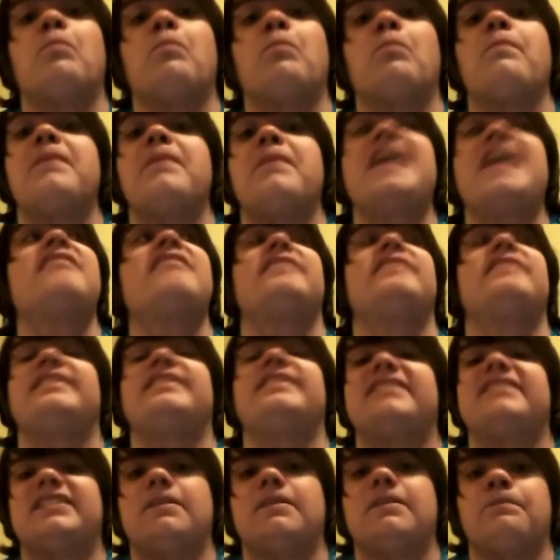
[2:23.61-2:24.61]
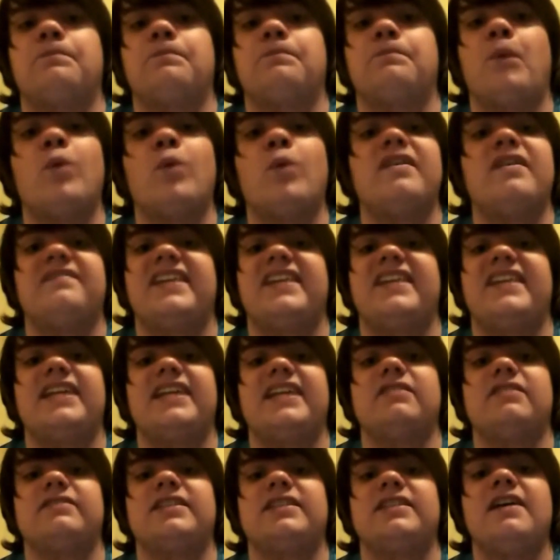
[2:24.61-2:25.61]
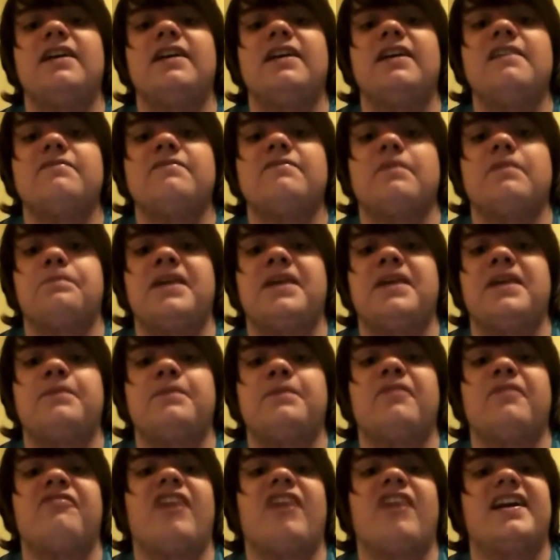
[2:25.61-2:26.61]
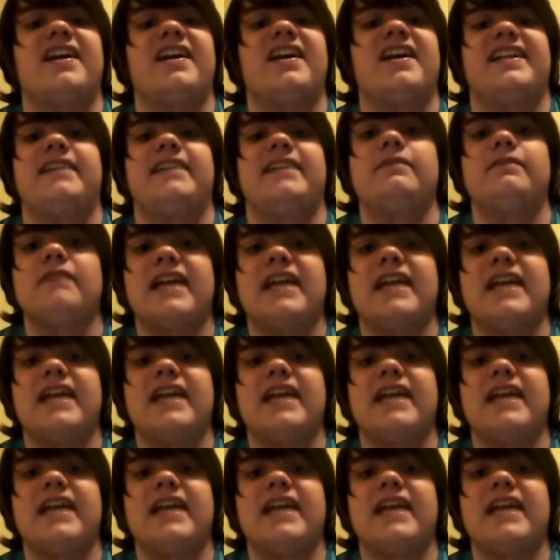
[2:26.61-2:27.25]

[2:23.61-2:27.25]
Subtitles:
Millions of porn videos when people fucking